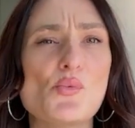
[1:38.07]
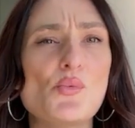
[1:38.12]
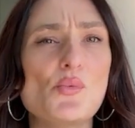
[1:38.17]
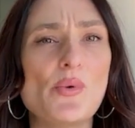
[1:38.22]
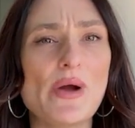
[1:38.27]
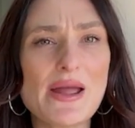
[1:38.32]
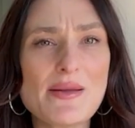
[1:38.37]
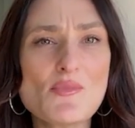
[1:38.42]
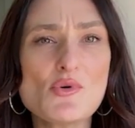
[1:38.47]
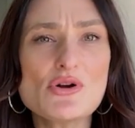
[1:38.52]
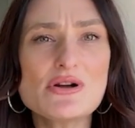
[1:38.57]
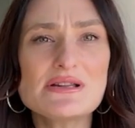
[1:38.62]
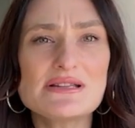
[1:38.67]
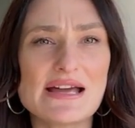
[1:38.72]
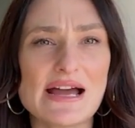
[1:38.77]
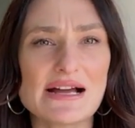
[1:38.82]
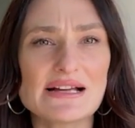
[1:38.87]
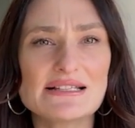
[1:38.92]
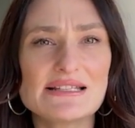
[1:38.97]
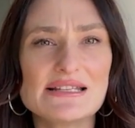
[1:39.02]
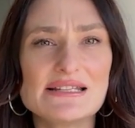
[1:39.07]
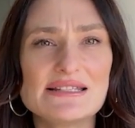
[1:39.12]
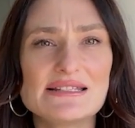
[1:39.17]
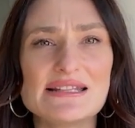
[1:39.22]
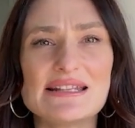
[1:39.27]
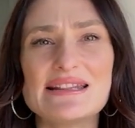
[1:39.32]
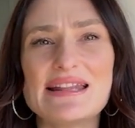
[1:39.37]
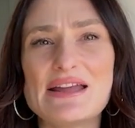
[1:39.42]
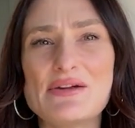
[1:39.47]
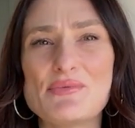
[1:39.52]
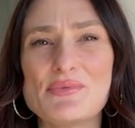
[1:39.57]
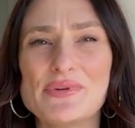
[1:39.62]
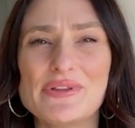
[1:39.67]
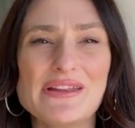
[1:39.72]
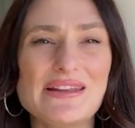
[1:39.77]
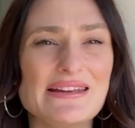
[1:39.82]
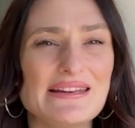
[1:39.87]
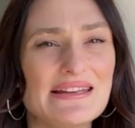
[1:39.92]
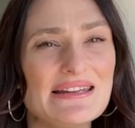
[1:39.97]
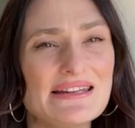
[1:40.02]
way more in taxes than they
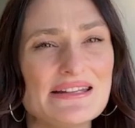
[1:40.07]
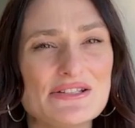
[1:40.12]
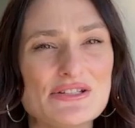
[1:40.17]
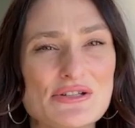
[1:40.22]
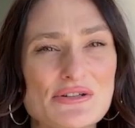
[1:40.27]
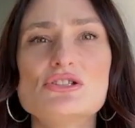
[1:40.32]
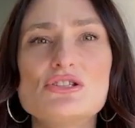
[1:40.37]
really needed to.